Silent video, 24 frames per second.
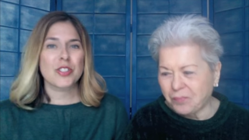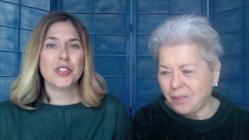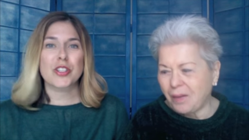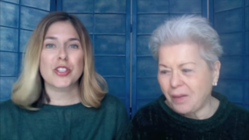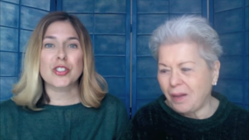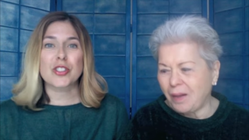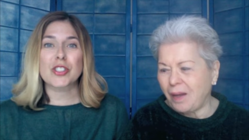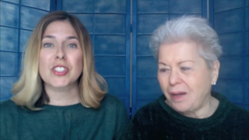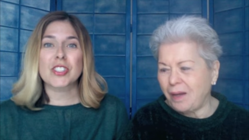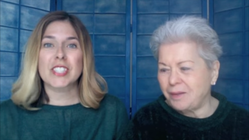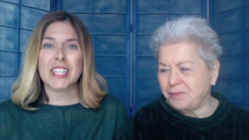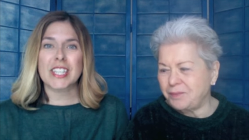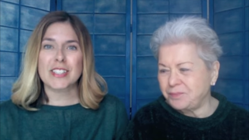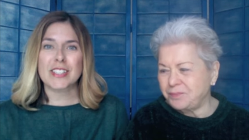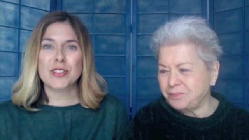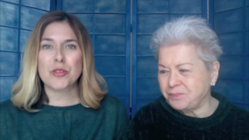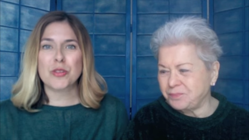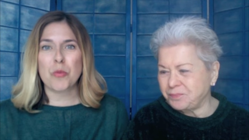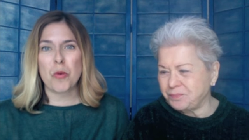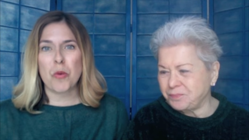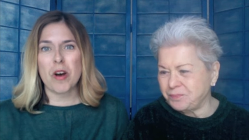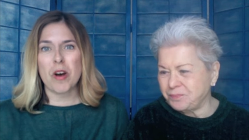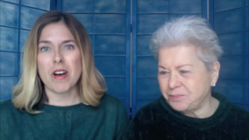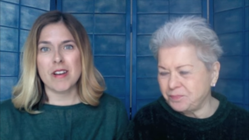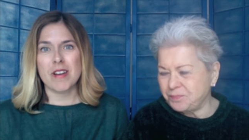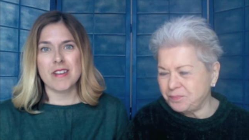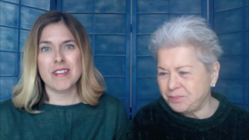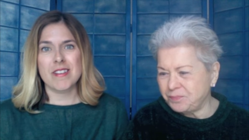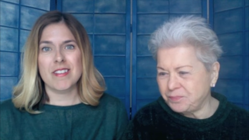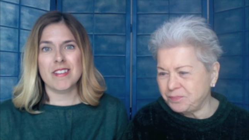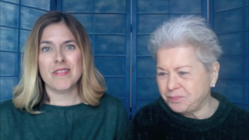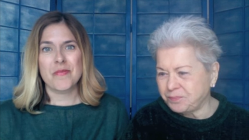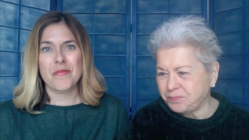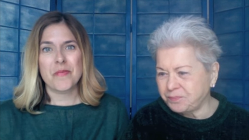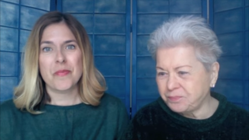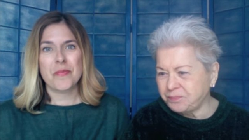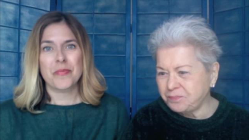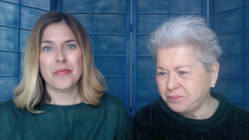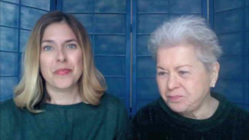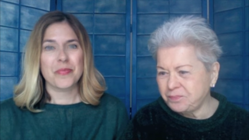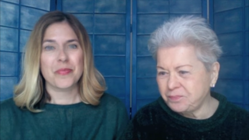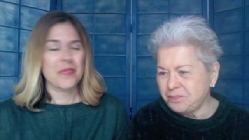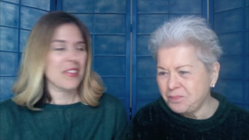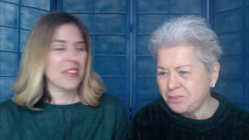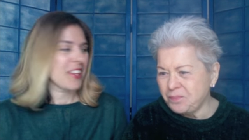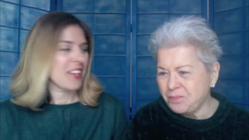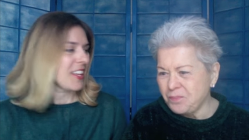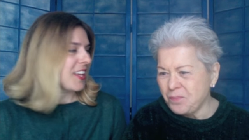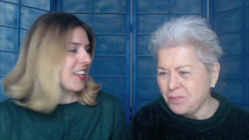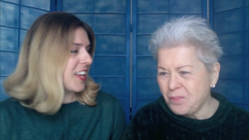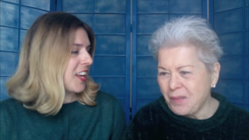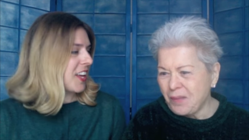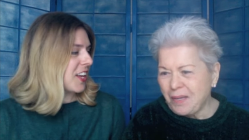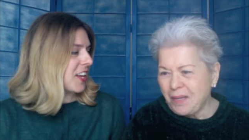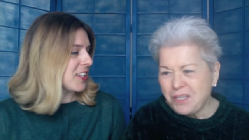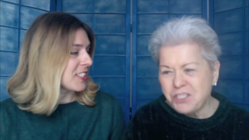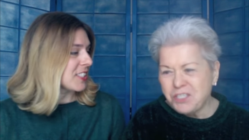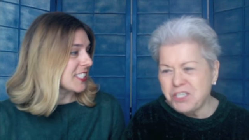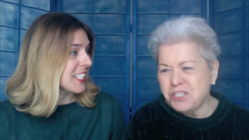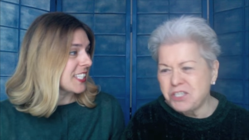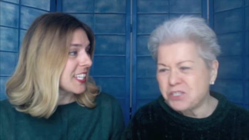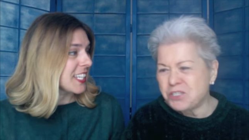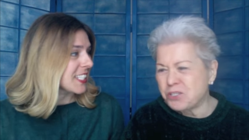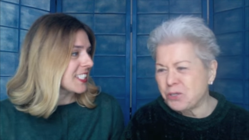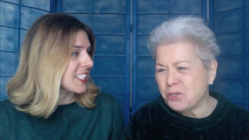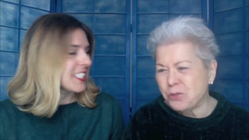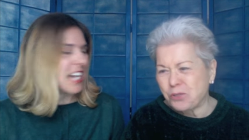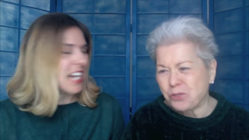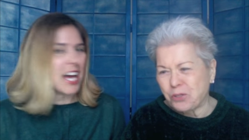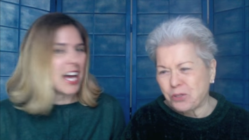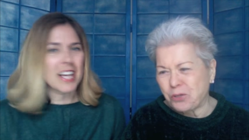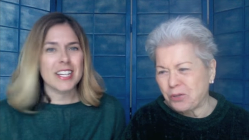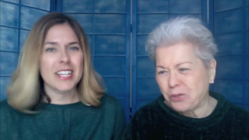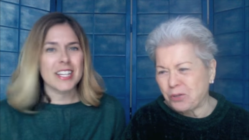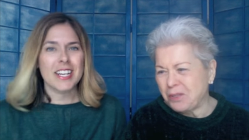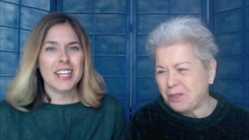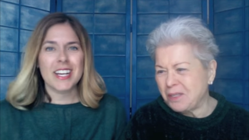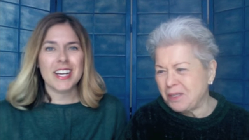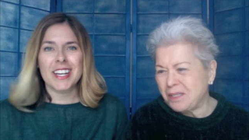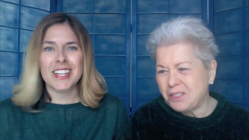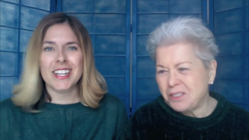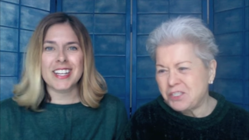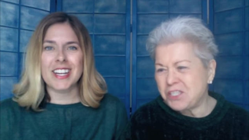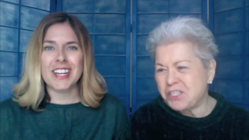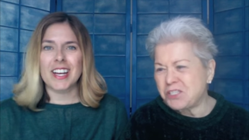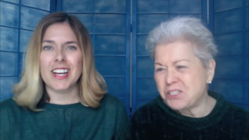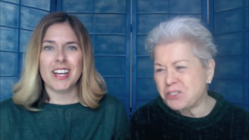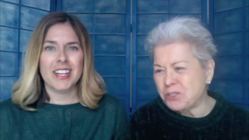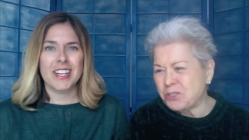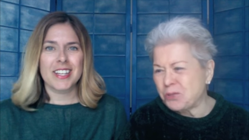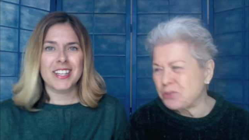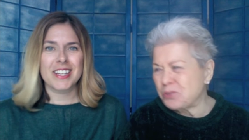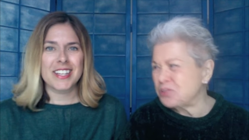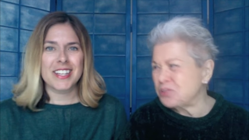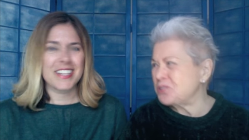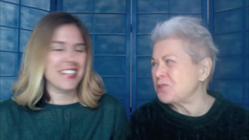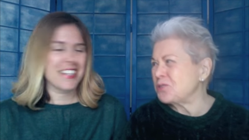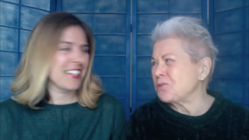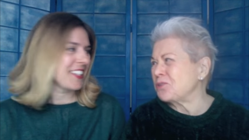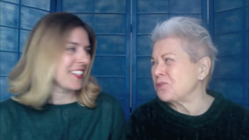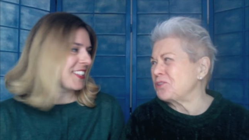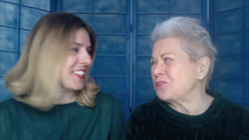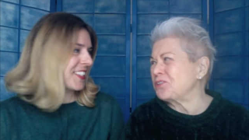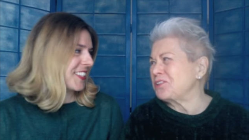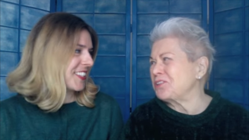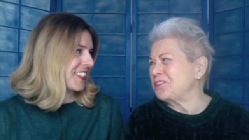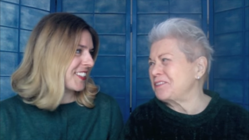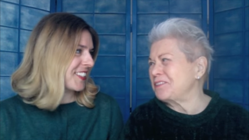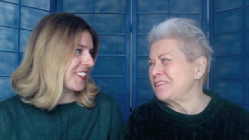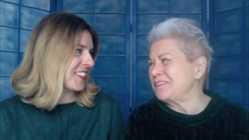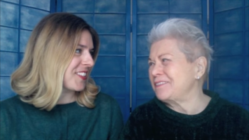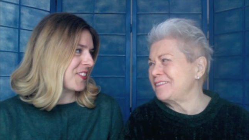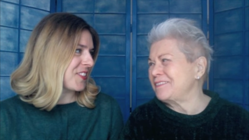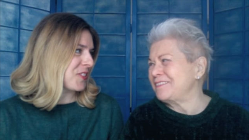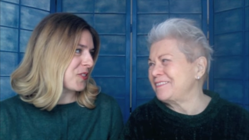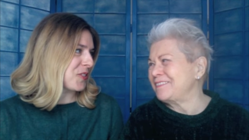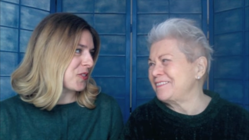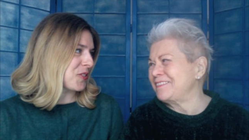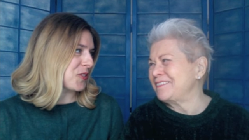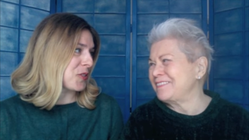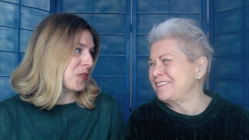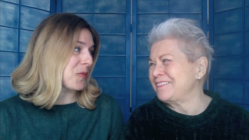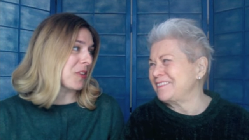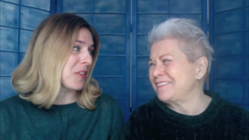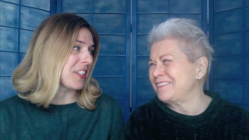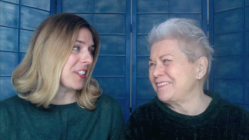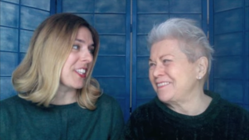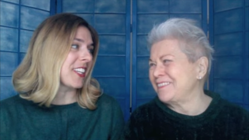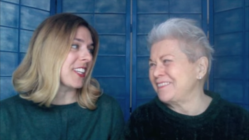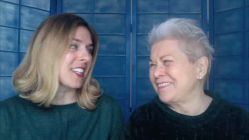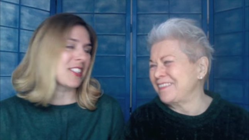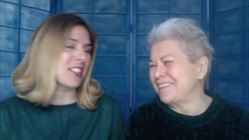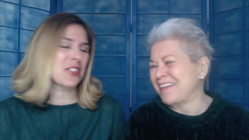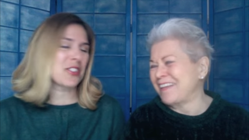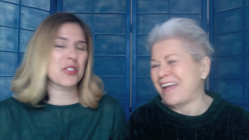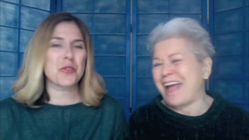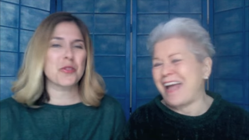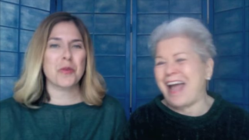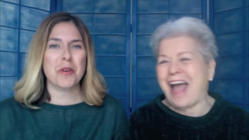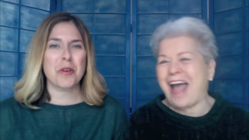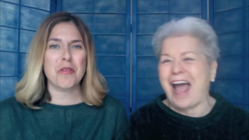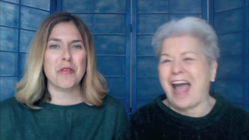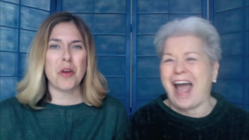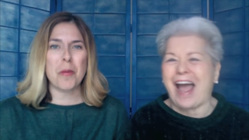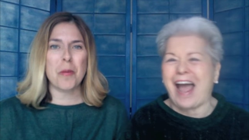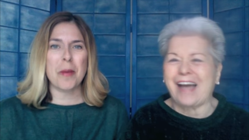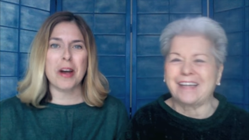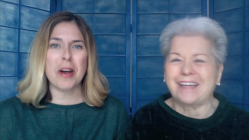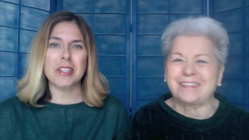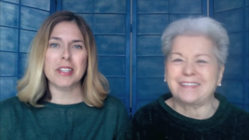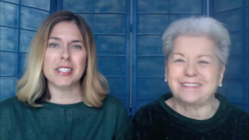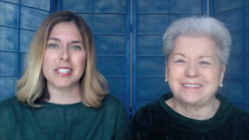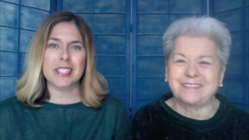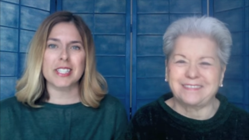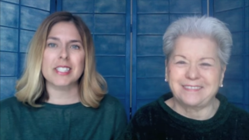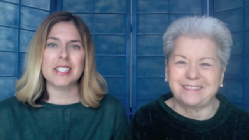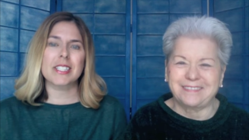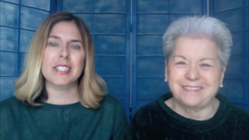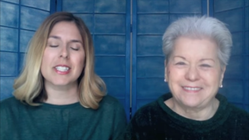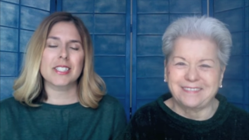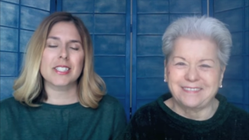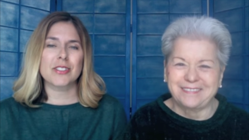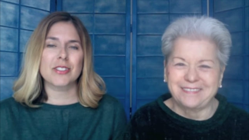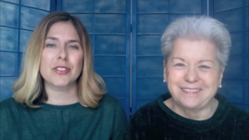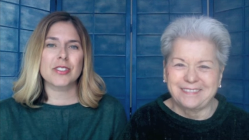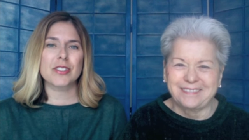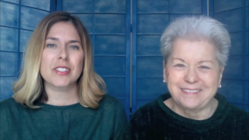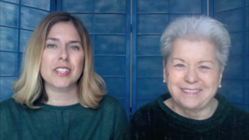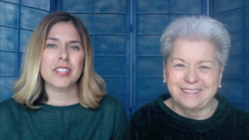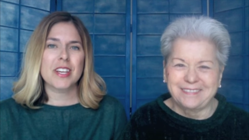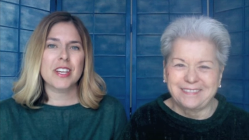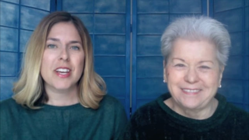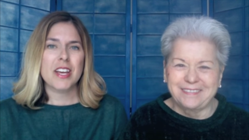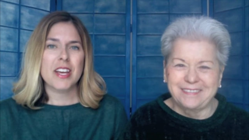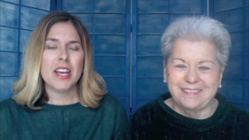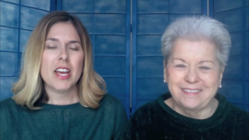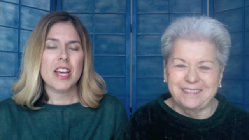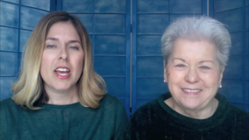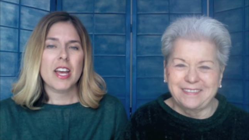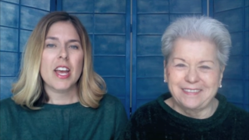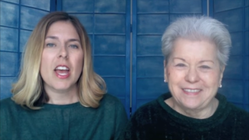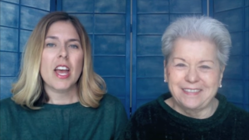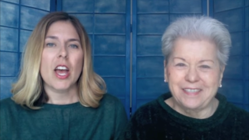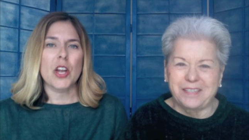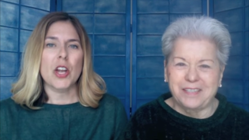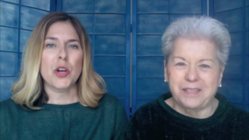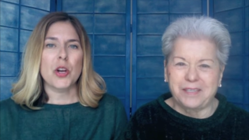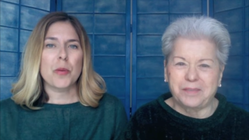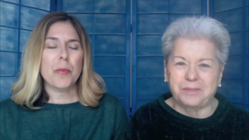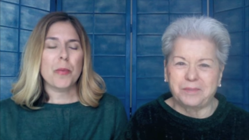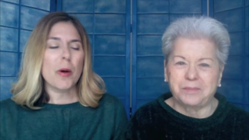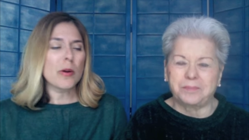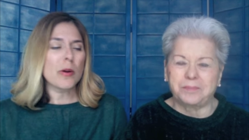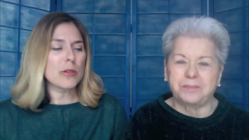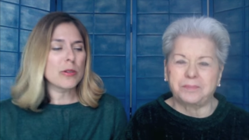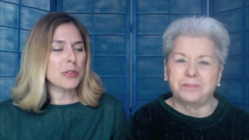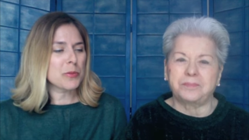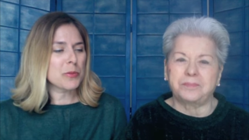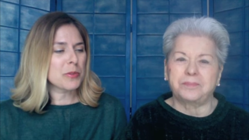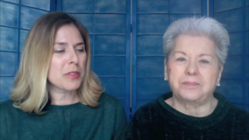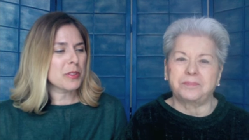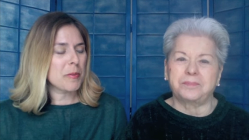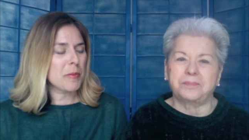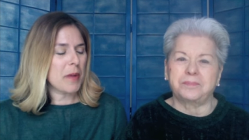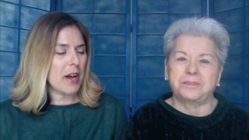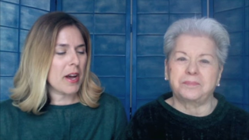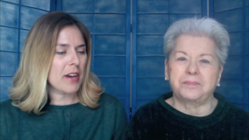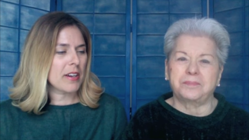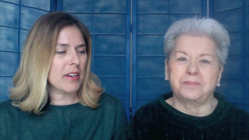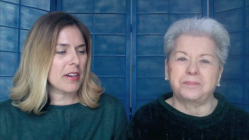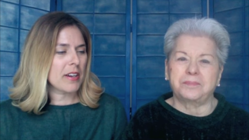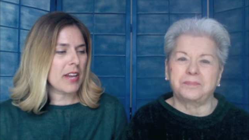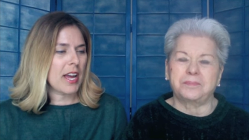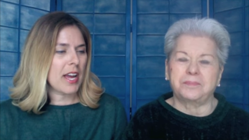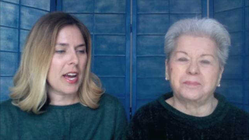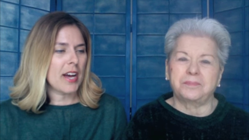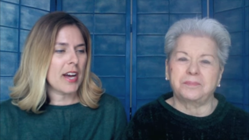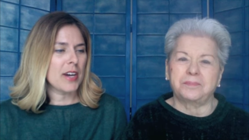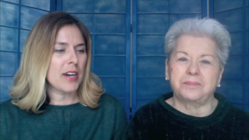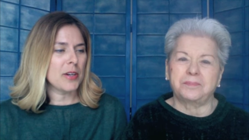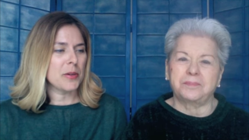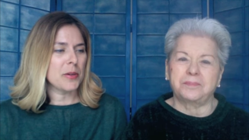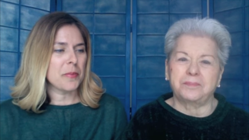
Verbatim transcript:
Speaker 1: her sixth one. She's Six. I, uh,
Speaker 2: she's done so good.
Speaker 1: She really is. She's one of our body sex leaders. And her post was about how